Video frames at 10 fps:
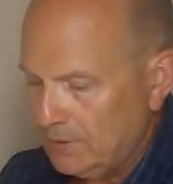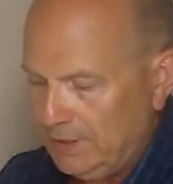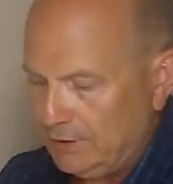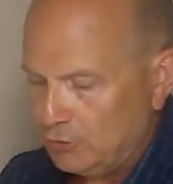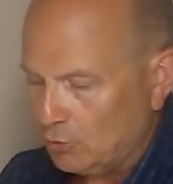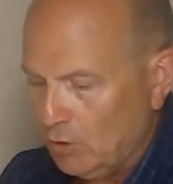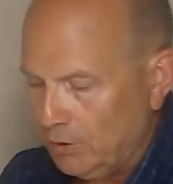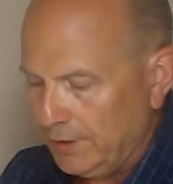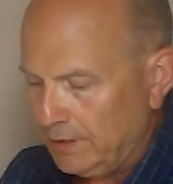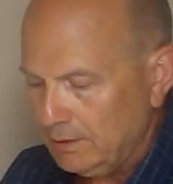it
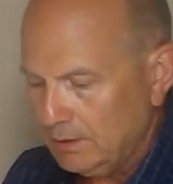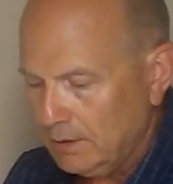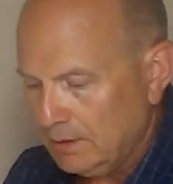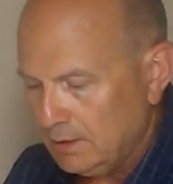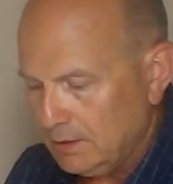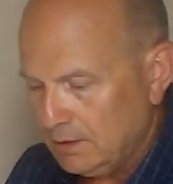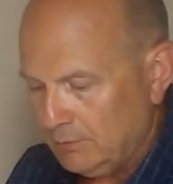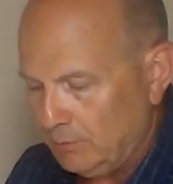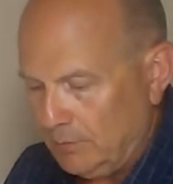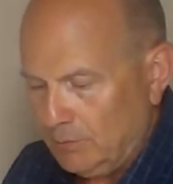drawing,
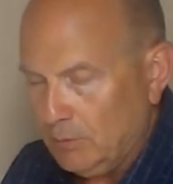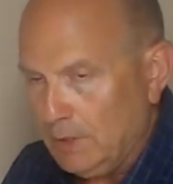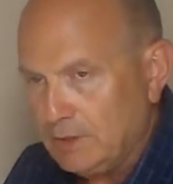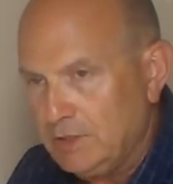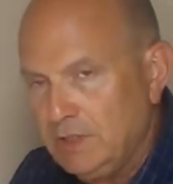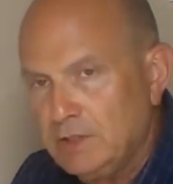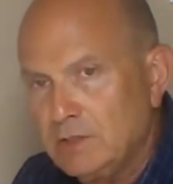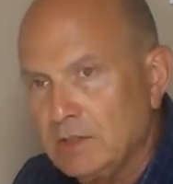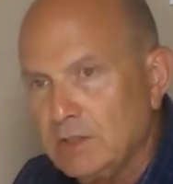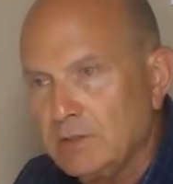what, 10
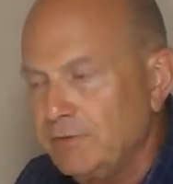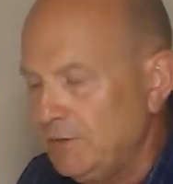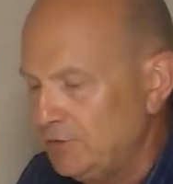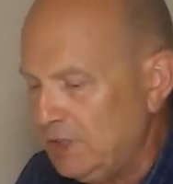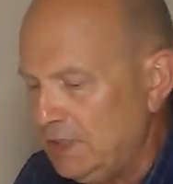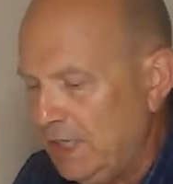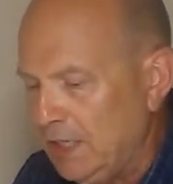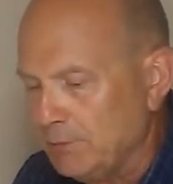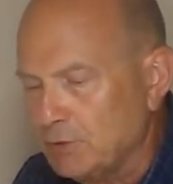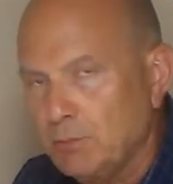to 15
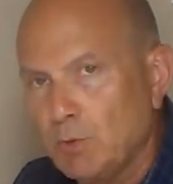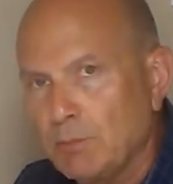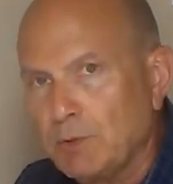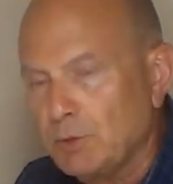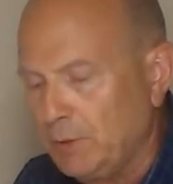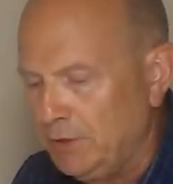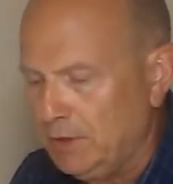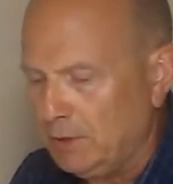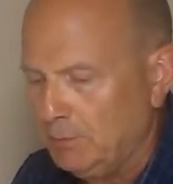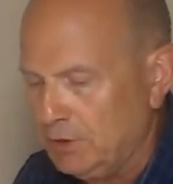amps, somewhere in between
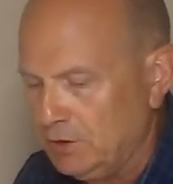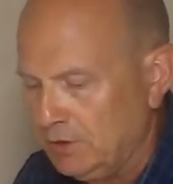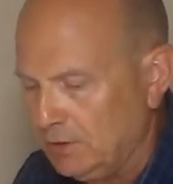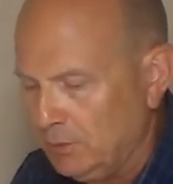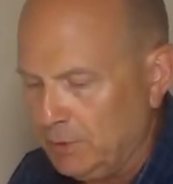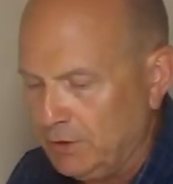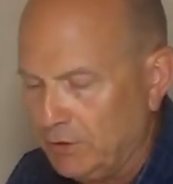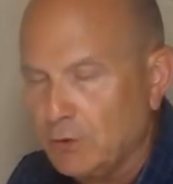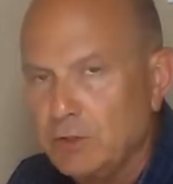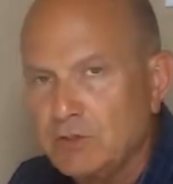there, but with a
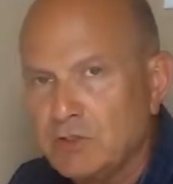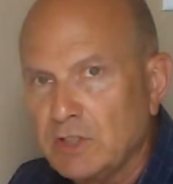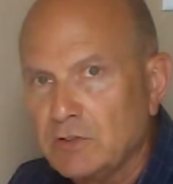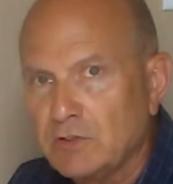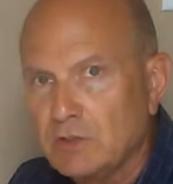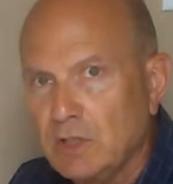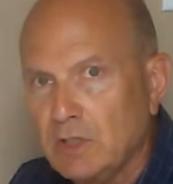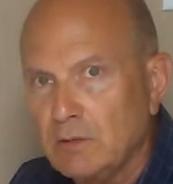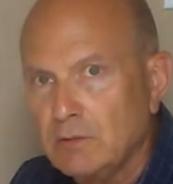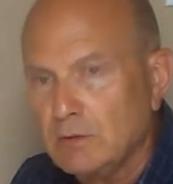36
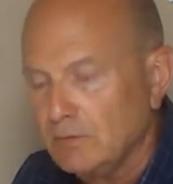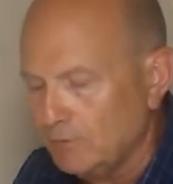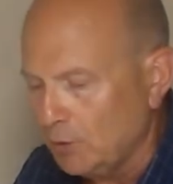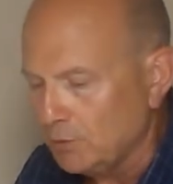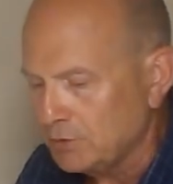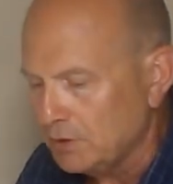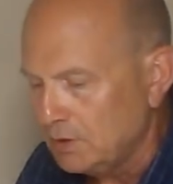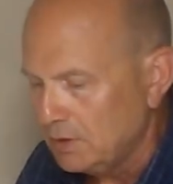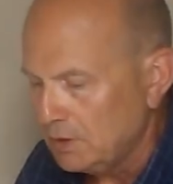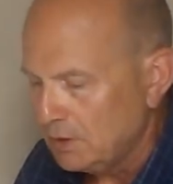volt
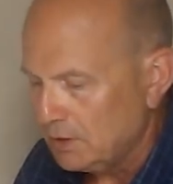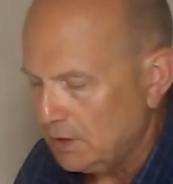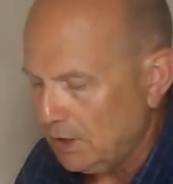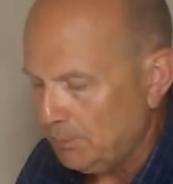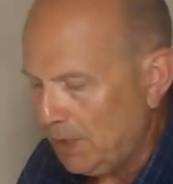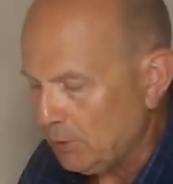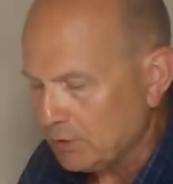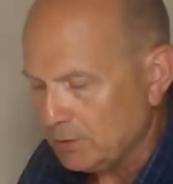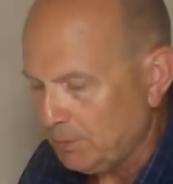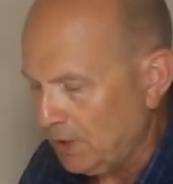power
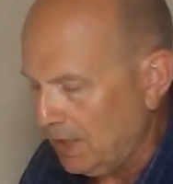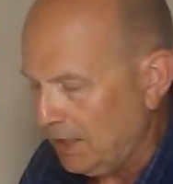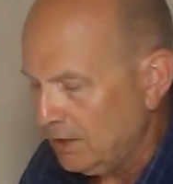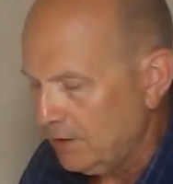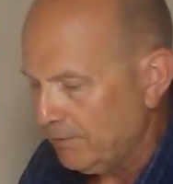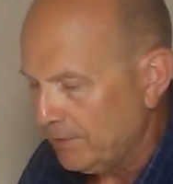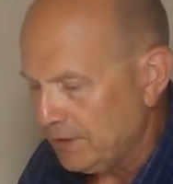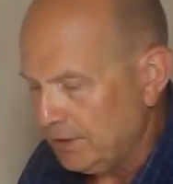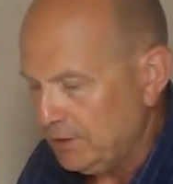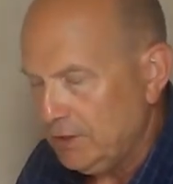supply,
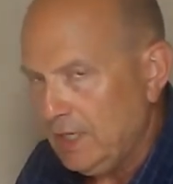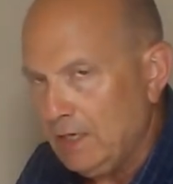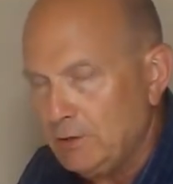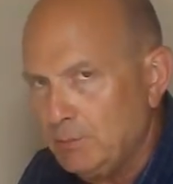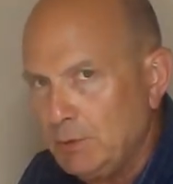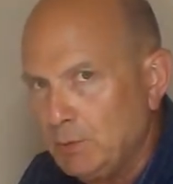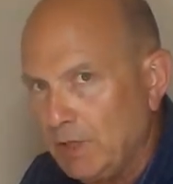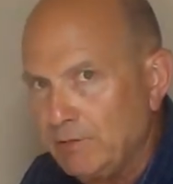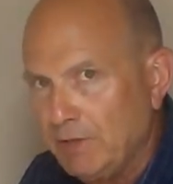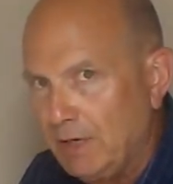you'd be
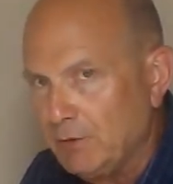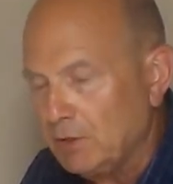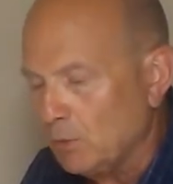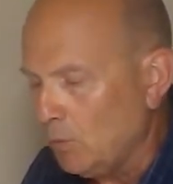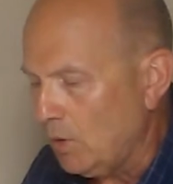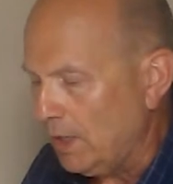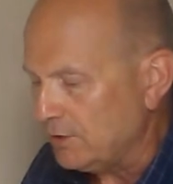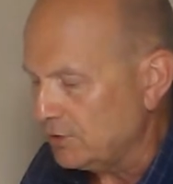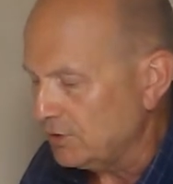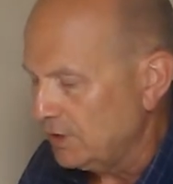running 500
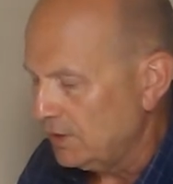watts.